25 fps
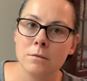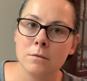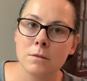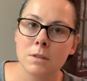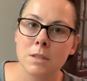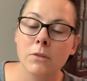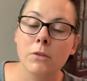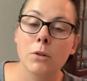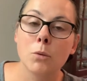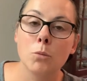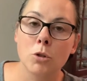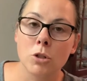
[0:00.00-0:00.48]

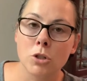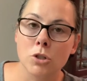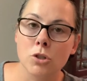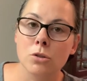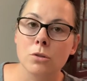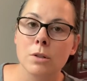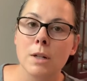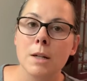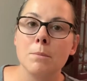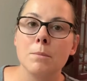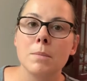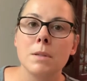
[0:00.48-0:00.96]
several more
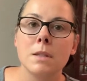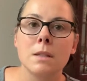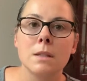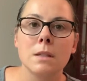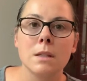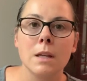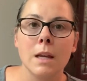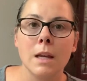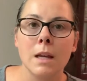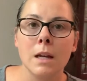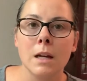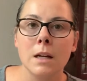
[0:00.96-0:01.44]

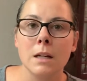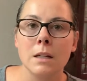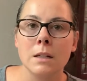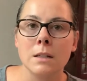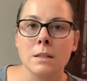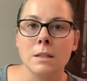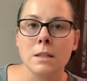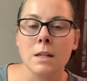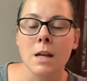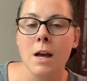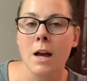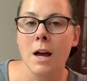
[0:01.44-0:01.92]
trips,
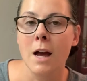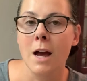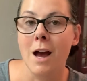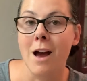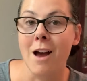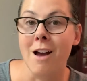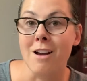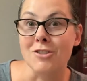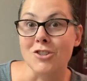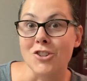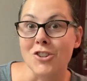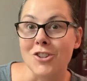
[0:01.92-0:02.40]
and
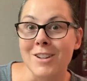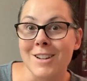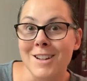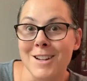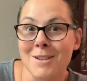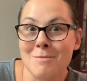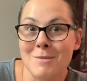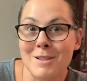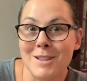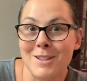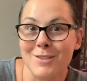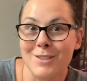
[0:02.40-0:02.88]
actually a
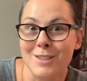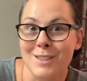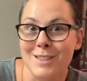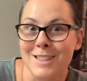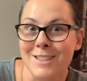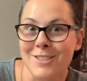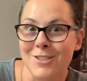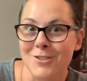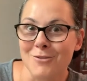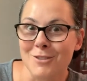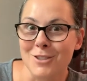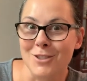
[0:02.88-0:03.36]
couple of
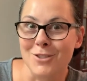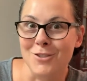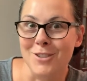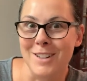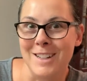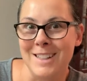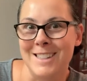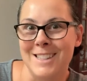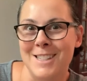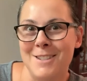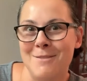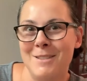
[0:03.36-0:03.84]
stitch
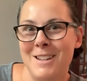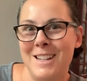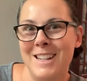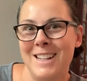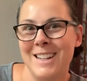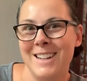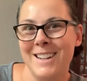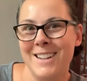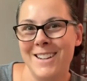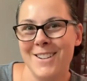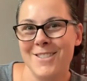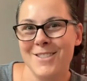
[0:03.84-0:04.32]
retreats I'm
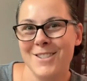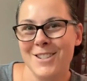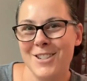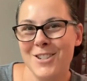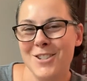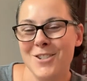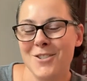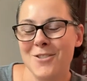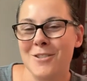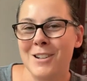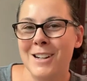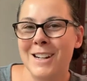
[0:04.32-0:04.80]
gonna go
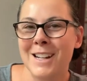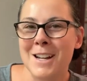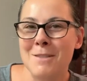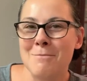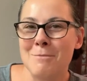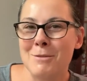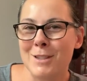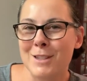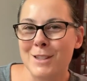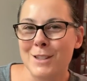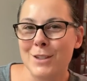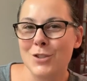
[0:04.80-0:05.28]
to, and a
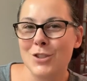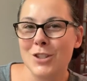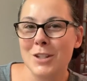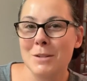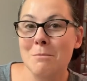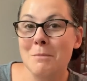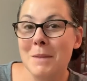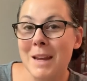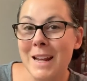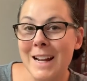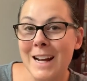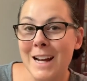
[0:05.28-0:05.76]
couple
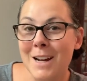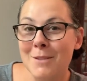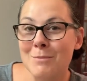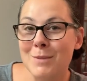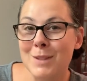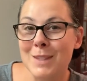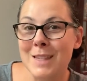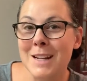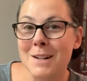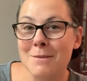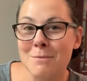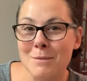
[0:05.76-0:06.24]
stitching
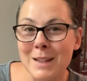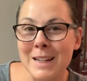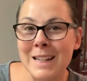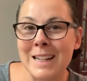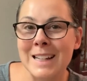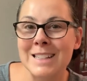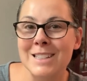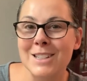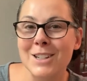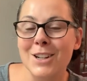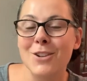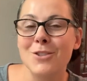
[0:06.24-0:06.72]
meetups that I'm
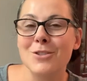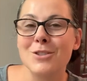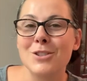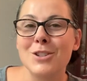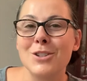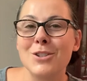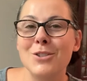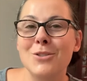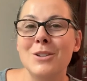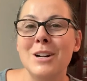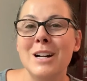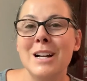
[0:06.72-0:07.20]
planning to go
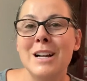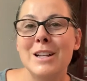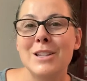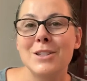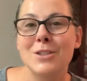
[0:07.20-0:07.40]
to.